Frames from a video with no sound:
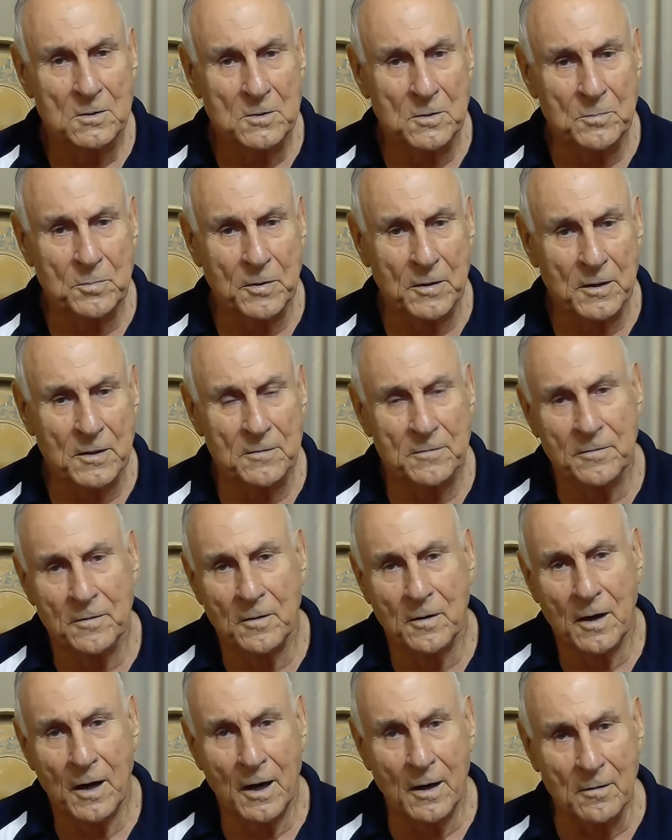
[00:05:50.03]
to prepare
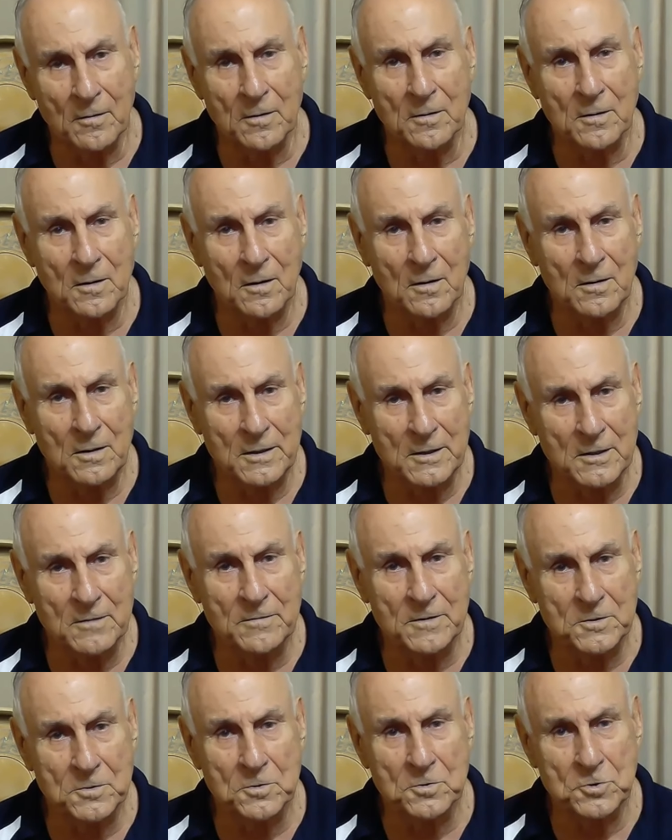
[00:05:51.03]
for our
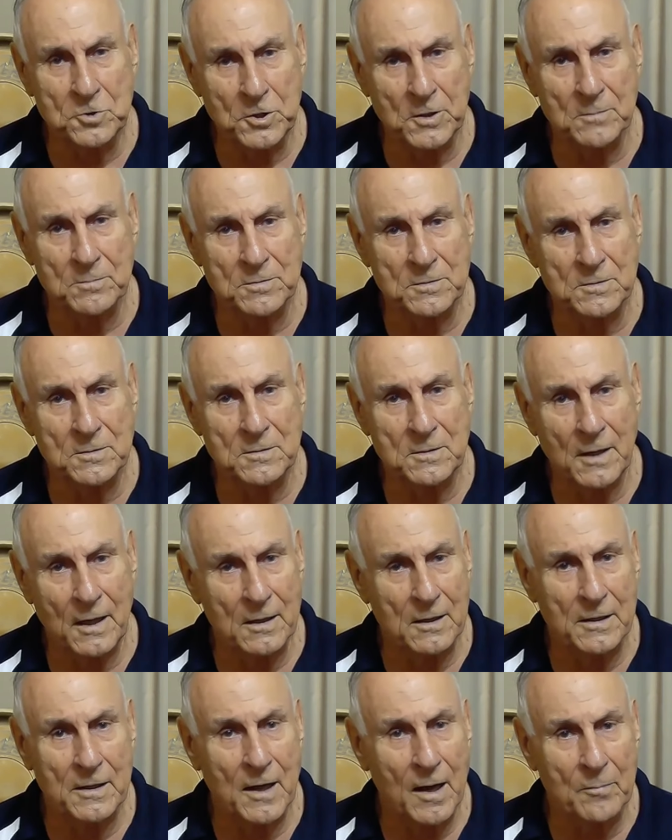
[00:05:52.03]
individual ships'
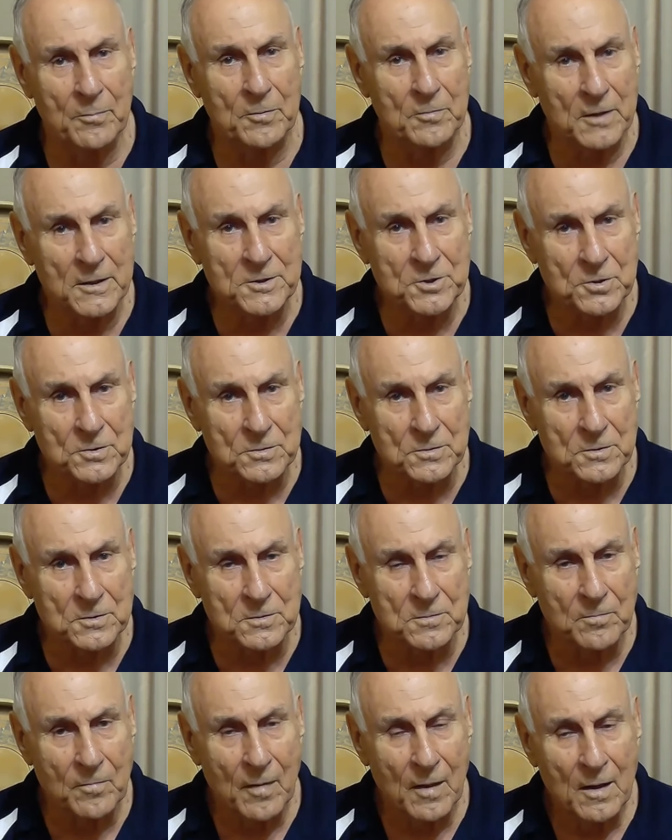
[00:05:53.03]
daily
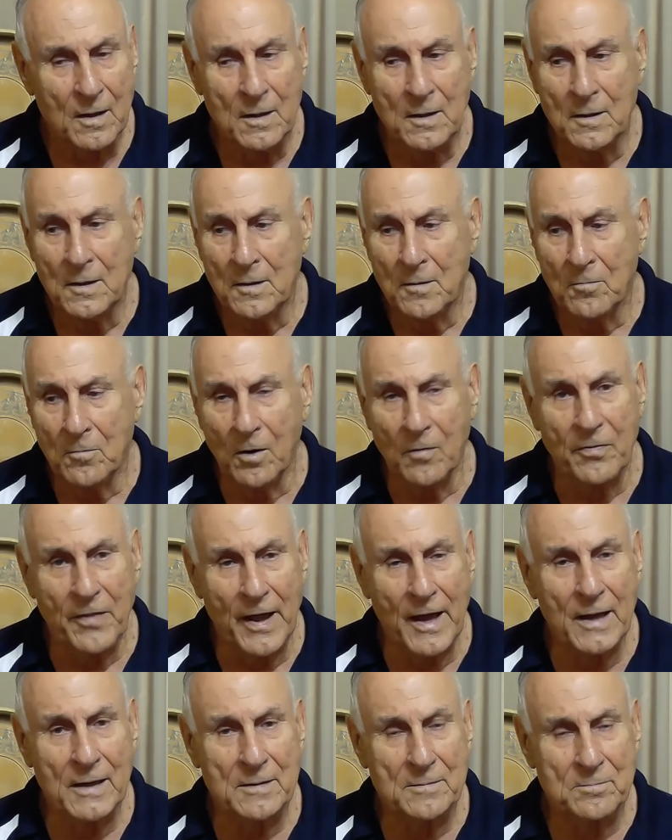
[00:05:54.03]
operations. Well,
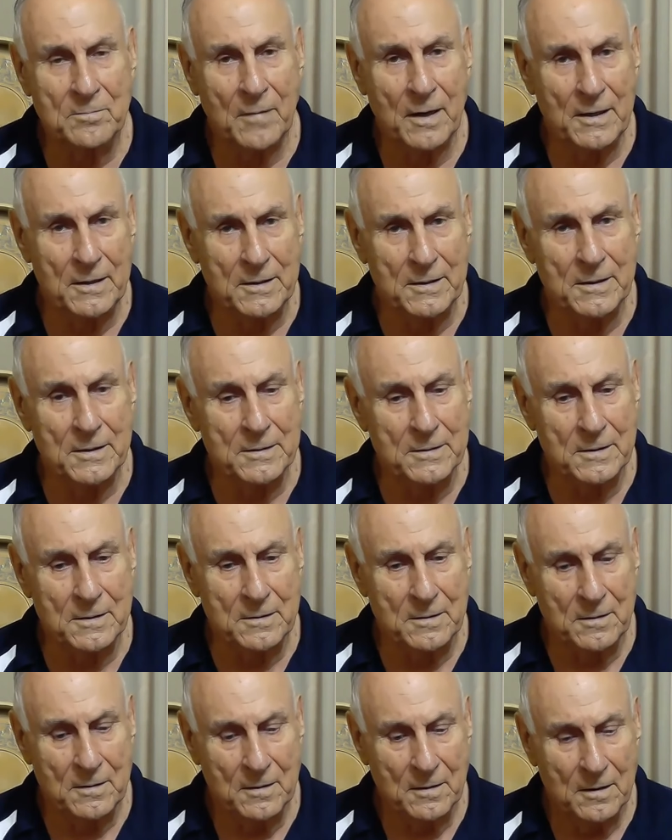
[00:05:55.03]
that made it,
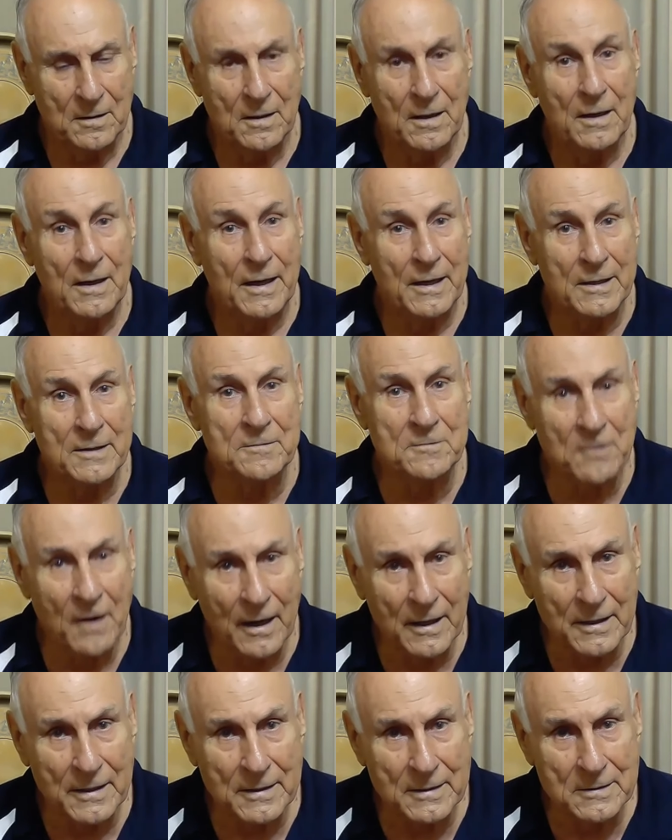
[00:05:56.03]
in
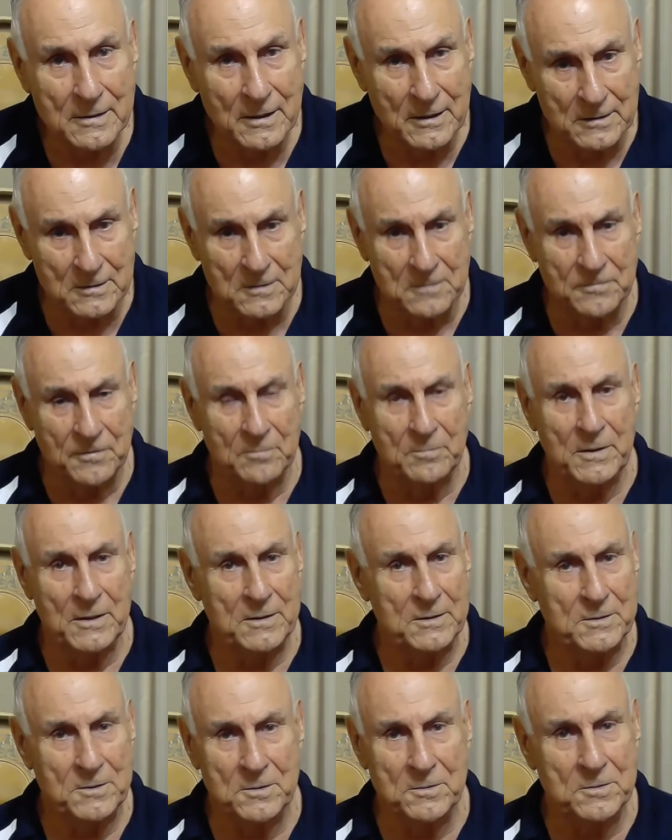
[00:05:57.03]
writing, legal for me
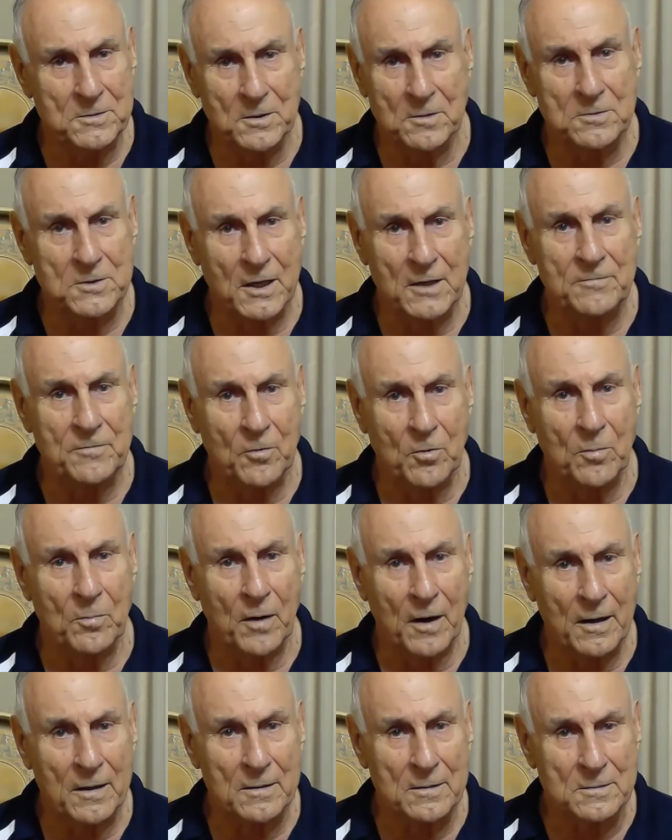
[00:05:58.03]
to use those A4
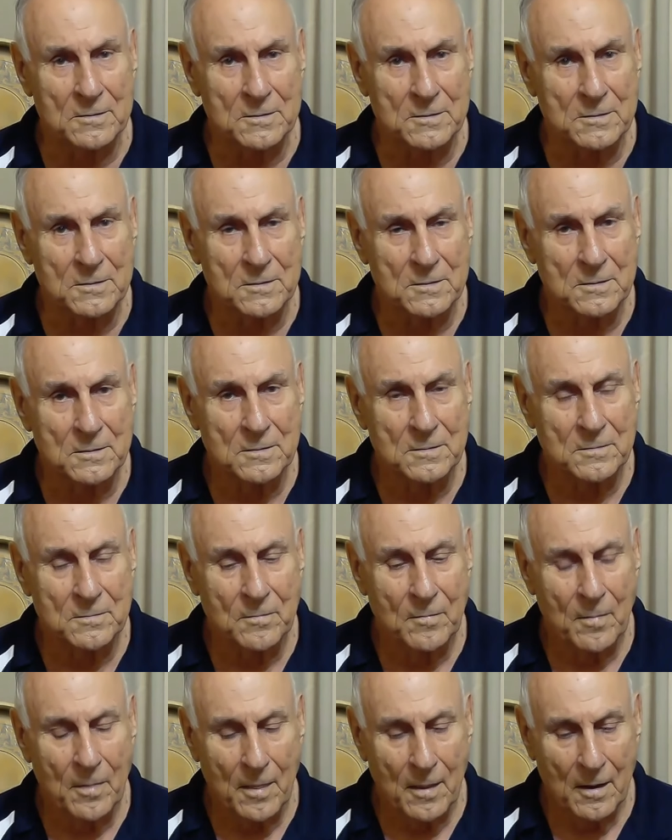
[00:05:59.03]
bridles.
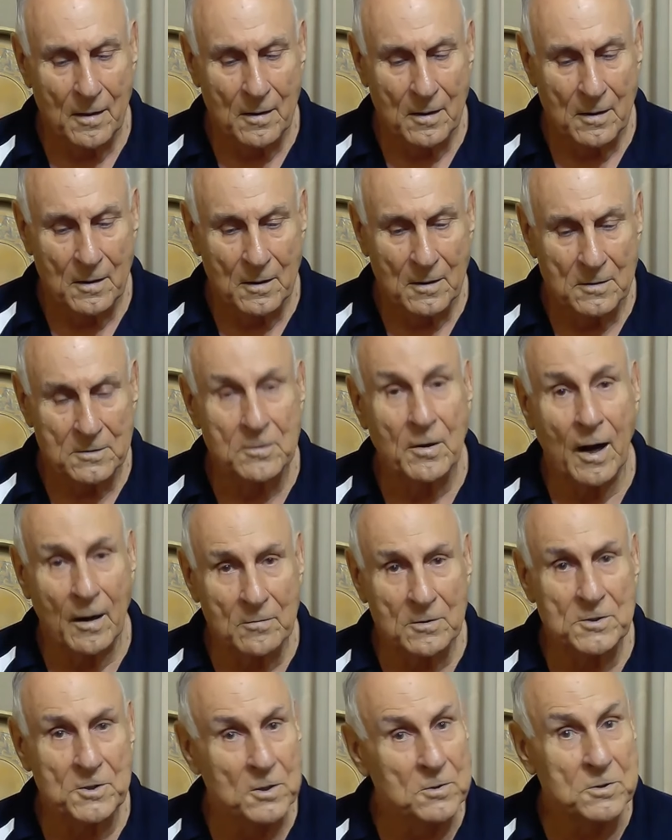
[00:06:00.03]
So I
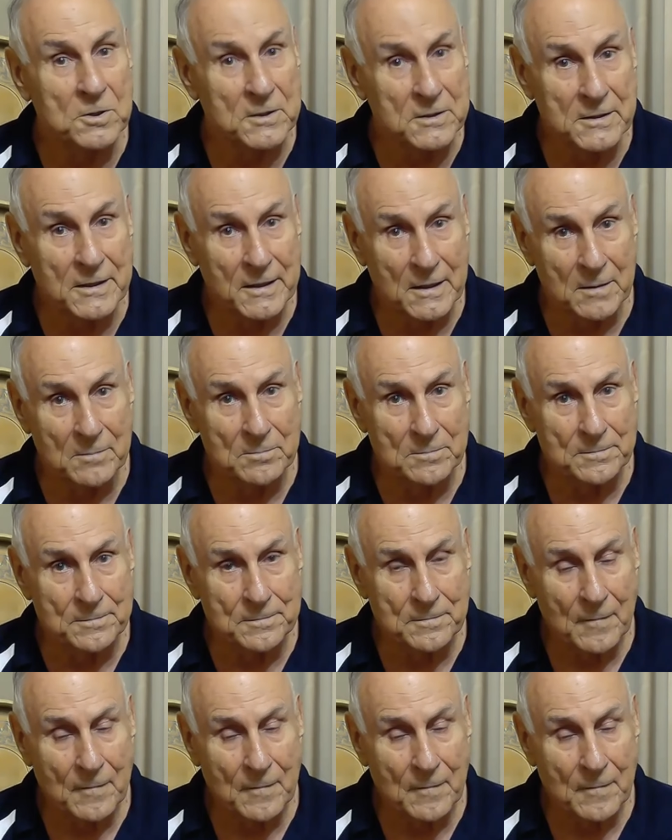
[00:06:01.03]
was using them.